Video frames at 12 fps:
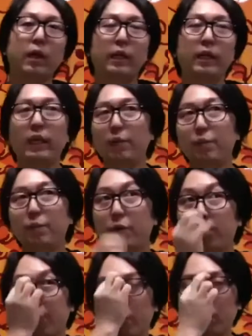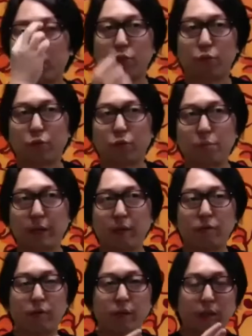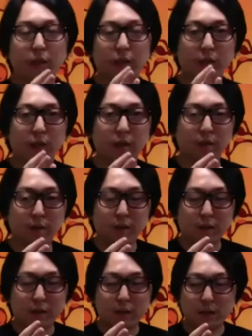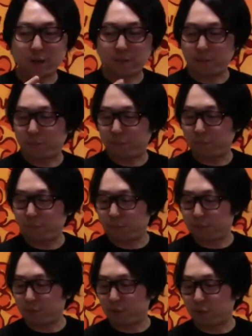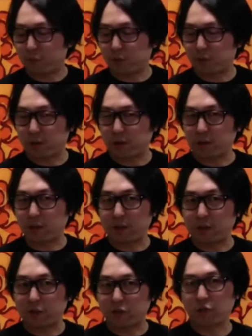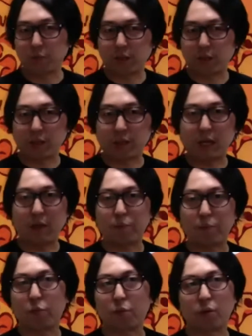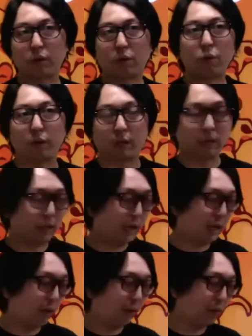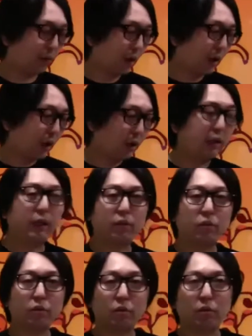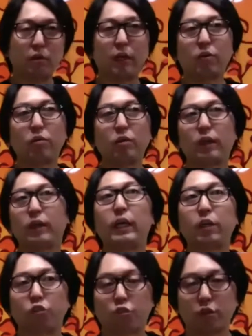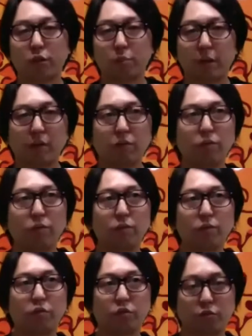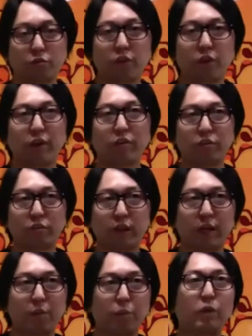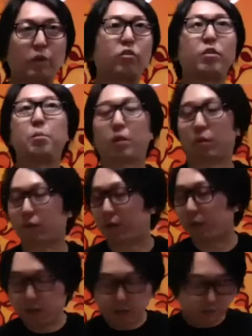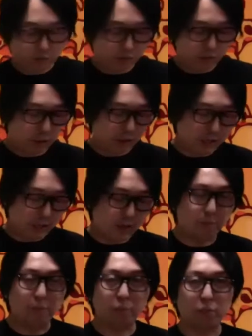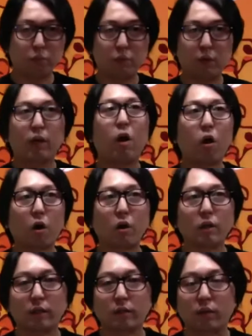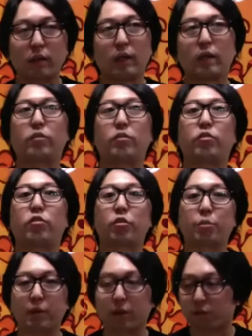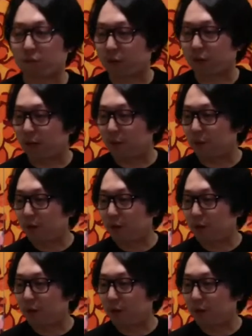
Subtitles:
even for those who makes the the kasumi knives or the honyaki knives, they do the heat treatment very same, the similar. So the hardness it gets should be the same.